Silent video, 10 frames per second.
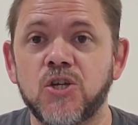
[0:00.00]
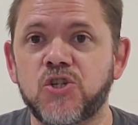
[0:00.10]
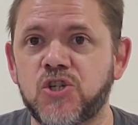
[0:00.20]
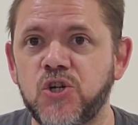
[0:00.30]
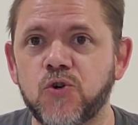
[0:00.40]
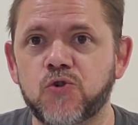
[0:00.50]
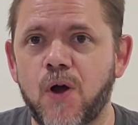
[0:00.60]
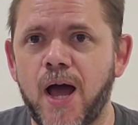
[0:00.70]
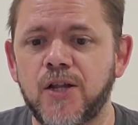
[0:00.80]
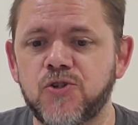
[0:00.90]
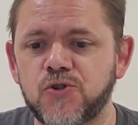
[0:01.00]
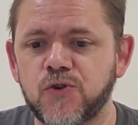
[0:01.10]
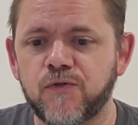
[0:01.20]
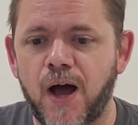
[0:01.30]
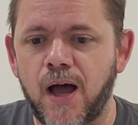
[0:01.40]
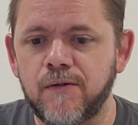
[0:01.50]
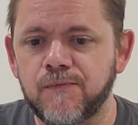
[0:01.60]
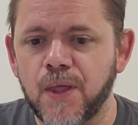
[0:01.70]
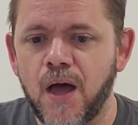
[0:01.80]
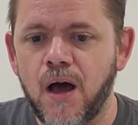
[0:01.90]
still trying to survive.
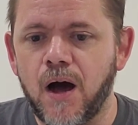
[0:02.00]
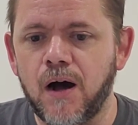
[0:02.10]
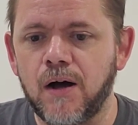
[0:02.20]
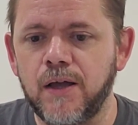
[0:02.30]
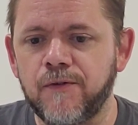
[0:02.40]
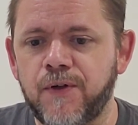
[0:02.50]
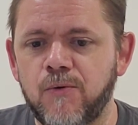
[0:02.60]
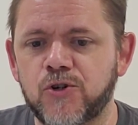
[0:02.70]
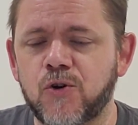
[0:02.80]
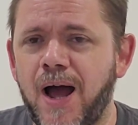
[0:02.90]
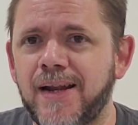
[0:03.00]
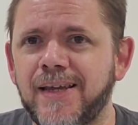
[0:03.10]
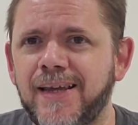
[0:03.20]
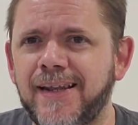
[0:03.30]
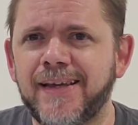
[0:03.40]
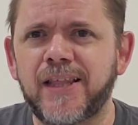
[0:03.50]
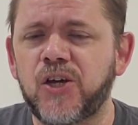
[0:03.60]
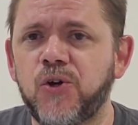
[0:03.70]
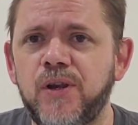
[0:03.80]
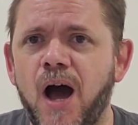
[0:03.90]
Uh, if they were trying to get in, they
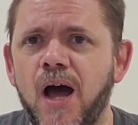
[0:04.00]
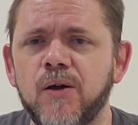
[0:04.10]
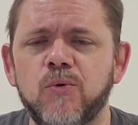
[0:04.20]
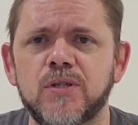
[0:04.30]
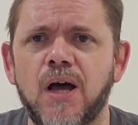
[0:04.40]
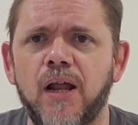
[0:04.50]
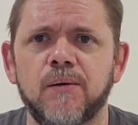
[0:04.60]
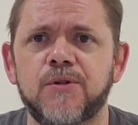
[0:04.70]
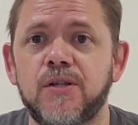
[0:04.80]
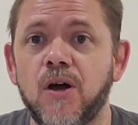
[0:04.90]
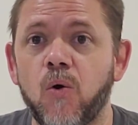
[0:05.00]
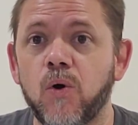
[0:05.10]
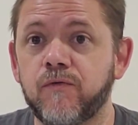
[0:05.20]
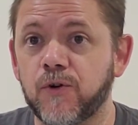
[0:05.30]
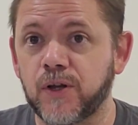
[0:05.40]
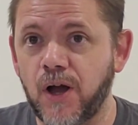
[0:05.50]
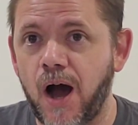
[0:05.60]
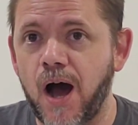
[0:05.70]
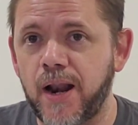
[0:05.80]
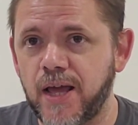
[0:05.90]
could not. It was not up to Noah, for
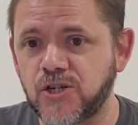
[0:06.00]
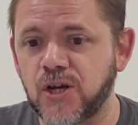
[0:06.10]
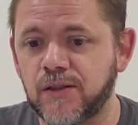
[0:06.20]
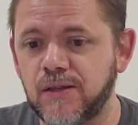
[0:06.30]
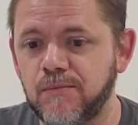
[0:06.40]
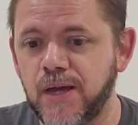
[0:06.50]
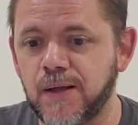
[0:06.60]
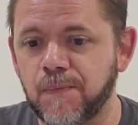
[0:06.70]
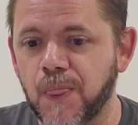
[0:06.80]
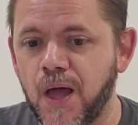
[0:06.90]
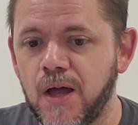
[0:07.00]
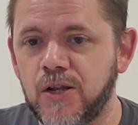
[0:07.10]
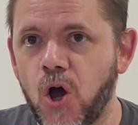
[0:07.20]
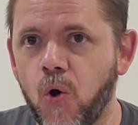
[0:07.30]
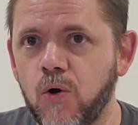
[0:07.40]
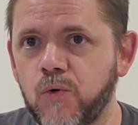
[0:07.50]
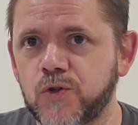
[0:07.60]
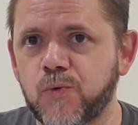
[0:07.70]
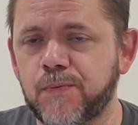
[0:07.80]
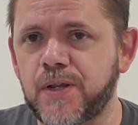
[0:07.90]
God had shut them in. Noah
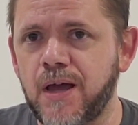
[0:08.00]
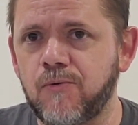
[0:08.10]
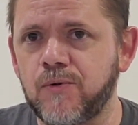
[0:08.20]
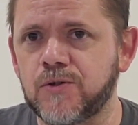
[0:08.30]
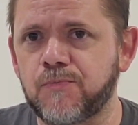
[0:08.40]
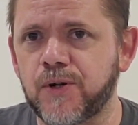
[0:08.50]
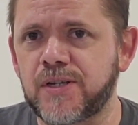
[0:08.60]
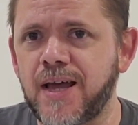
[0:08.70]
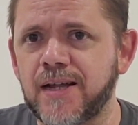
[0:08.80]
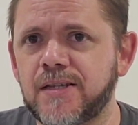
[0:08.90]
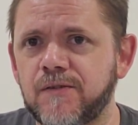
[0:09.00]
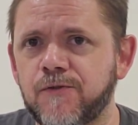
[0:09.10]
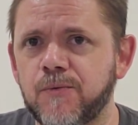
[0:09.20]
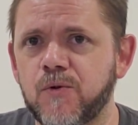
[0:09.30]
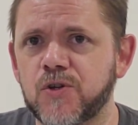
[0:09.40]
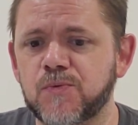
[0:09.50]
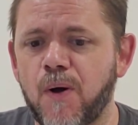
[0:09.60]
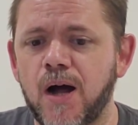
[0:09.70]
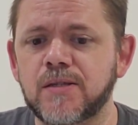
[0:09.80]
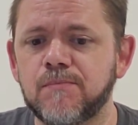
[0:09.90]
was, prote- was protected from the
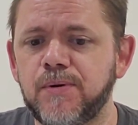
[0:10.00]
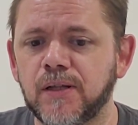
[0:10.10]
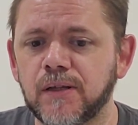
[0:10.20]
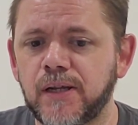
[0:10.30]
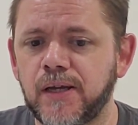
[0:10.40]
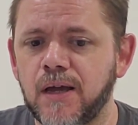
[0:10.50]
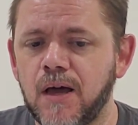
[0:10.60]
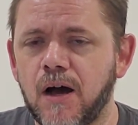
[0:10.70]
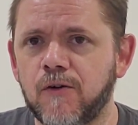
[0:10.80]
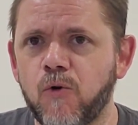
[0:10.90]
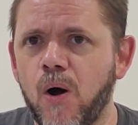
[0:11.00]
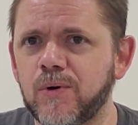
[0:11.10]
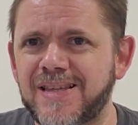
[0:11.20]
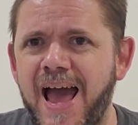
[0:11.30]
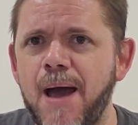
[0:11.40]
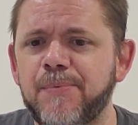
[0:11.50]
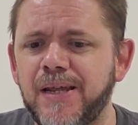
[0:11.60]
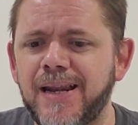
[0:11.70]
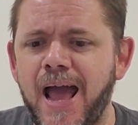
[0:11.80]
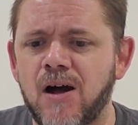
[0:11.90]
responsibility of what was
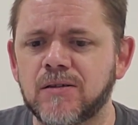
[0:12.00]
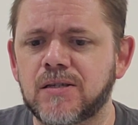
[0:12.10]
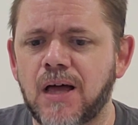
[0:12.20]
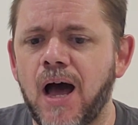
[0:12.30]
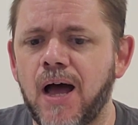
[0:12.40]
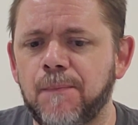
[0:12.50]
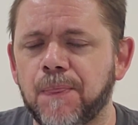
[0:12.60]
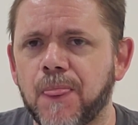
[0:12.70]
happening outside.